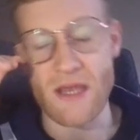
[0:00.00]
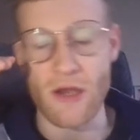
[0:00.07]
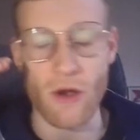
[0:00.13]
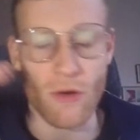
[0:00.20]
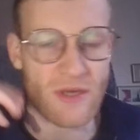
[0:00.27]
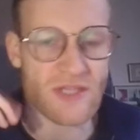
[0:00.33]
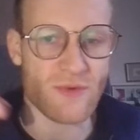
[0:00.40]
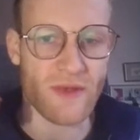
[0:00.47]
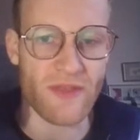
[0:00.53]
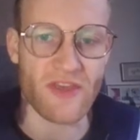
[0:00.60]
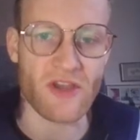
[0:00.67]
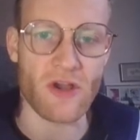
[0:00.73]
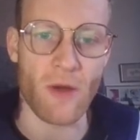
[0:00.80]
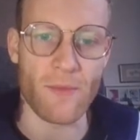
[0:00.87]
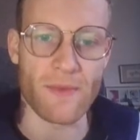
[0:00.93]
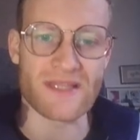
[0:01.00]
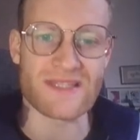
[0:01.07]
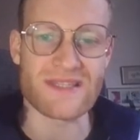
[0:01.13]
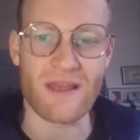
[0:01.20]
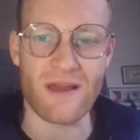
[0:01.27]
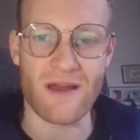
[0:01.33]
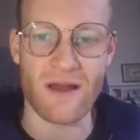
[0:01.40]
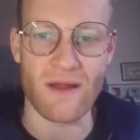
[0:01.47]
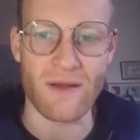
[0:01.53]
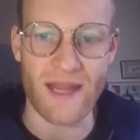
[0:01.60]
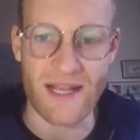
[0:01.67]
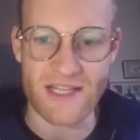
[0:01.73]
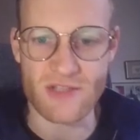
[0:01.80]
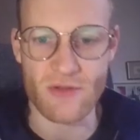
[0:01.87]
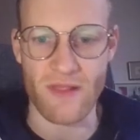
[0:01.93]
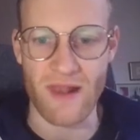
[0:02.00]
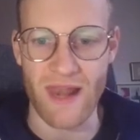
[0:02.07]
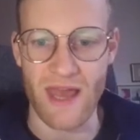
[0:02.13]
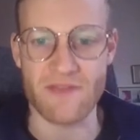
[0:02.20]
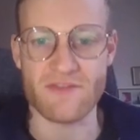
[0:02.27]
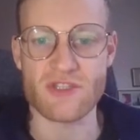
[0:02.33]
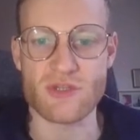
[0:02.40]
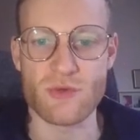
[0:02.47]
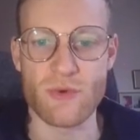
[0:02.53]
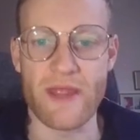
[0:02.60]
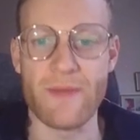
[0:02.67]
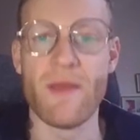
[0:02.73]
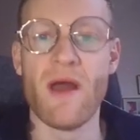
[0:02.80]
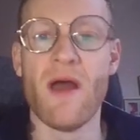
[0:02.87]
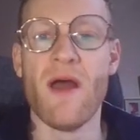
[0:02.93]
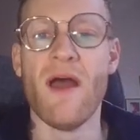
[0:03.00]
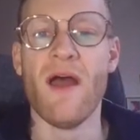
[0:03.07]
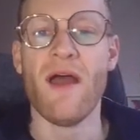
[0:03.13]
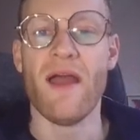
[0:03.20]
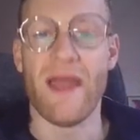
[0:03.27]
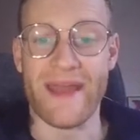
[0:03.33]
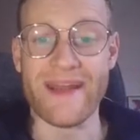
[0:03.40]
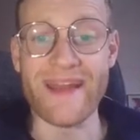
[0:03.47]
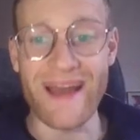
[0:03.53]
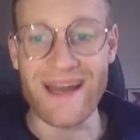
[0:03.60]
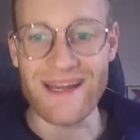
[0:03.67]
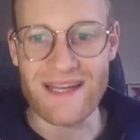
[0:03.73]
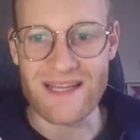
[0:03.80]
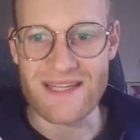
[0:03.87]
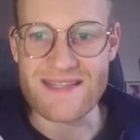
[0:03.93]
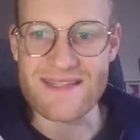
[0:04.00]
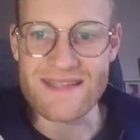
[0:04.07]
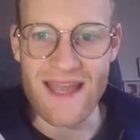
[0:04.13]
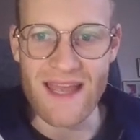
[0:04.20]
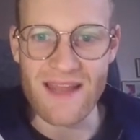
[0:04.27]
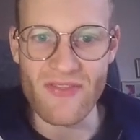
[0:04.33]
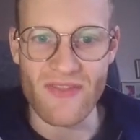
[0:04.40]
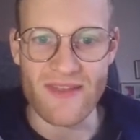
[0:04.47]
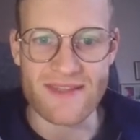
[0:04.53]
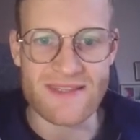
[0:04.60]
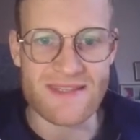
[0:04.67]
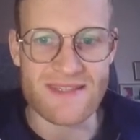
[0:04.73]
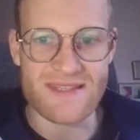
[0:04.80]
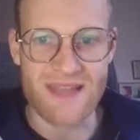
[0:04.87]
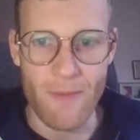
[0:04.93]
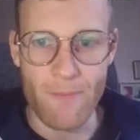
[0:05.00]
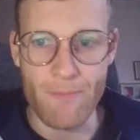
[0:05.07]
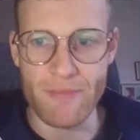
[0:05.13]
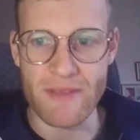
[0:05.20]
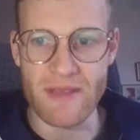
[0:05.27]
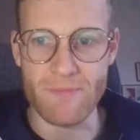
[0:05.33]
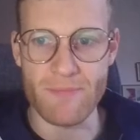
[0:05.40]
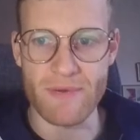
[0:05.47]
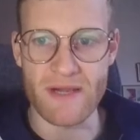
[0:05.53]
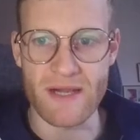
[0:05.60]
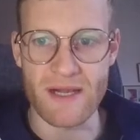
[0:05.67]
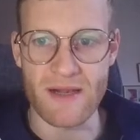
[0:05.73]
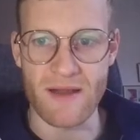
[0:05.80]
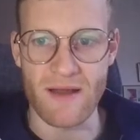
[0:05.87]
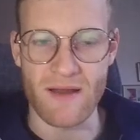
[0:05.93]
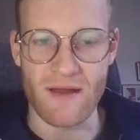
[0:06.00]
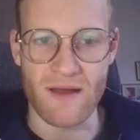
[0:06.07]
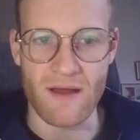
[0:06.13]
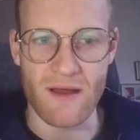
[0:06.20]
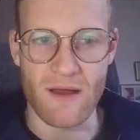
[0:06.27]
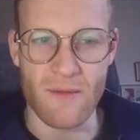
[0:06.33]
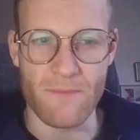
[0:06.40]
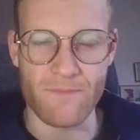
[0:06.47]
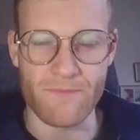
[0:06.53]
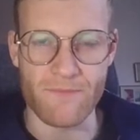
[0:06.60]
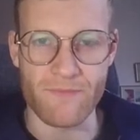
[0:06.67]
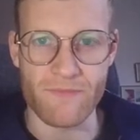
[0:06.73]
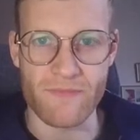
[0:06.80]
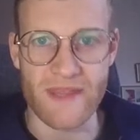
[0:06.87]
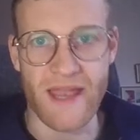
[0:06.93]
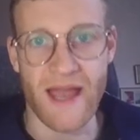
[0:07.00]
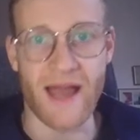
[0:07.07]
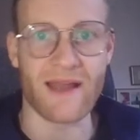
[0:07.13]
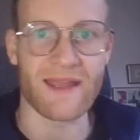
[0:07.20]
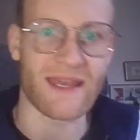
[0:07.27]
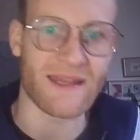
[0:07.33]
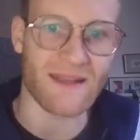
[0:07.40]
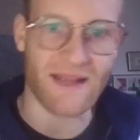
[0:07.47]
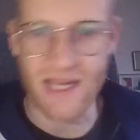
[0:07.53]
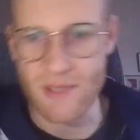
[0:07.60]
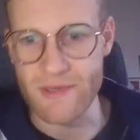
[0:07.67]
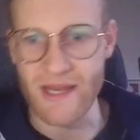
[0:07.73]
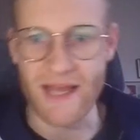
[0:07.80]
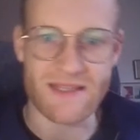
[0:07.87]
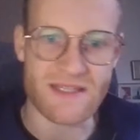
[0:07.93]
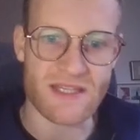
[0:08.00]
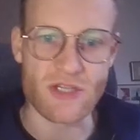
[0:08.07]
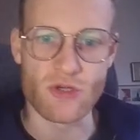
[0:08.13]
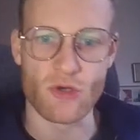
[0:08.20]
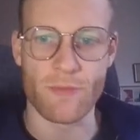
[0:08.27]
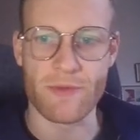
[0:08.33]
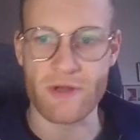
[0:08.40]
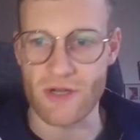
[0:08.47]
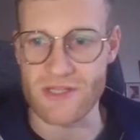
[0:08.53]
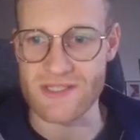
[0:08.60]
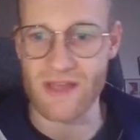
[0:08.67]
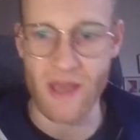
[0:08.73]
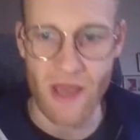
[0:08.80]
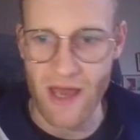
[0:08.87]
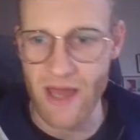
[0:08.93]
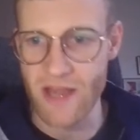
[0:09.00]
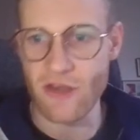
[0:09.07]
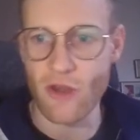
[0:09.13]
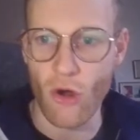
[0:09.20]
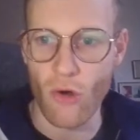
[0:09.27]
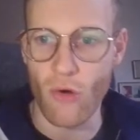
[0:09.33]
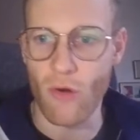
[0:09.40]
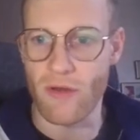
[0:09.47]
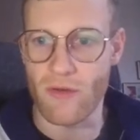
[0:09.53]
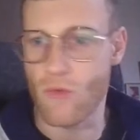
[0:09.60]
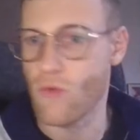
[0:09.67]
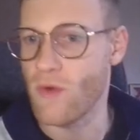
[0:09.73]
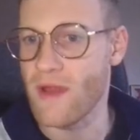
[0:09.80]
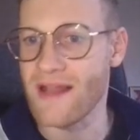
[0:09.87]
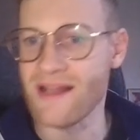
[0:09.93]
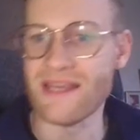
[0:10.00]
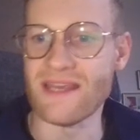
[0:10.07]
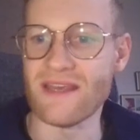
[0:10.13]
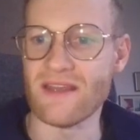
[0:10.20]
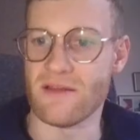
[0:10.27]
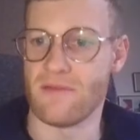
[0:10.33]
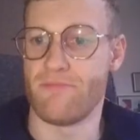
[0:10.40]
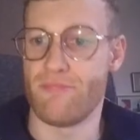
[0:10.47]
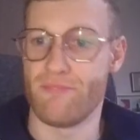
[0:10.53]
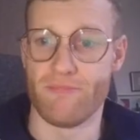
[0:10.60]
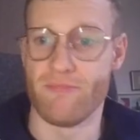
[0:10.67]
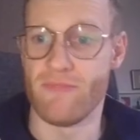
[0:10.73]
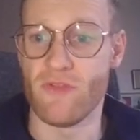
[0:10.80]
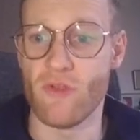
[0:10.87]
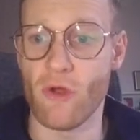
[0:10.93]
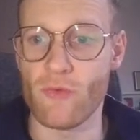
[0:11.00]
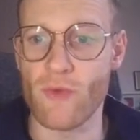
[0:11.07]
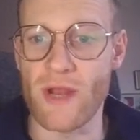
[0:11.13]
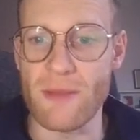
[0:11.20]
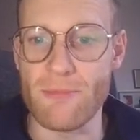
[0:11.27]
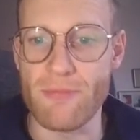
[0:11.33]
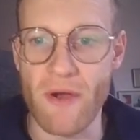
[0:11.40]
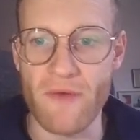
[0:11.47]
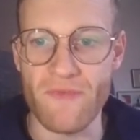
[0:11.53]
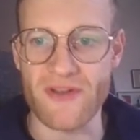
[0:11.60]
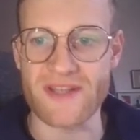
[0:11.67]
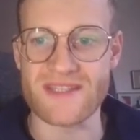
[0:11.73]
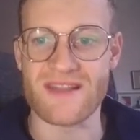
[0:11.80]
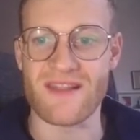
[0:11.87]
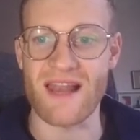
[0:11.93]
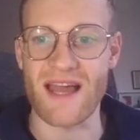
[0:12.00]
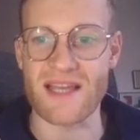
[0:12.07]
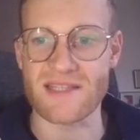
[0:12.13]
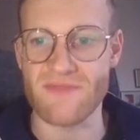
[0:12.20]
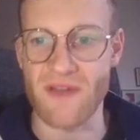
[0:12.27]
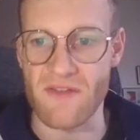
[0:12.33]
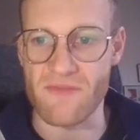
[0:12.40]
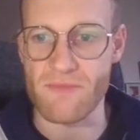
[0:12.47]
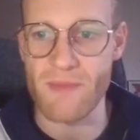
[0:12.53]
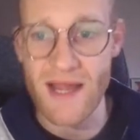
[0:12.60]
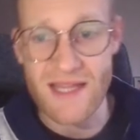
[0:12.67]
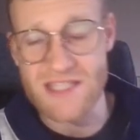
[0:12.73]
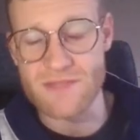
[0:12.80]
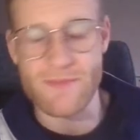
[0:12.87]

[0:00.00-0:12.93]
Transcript: I always read the comments uh, next to the live stream, and I understand that some people, um, yeah, are getting a little bit insecure because there are no really, not really profits in the last five months.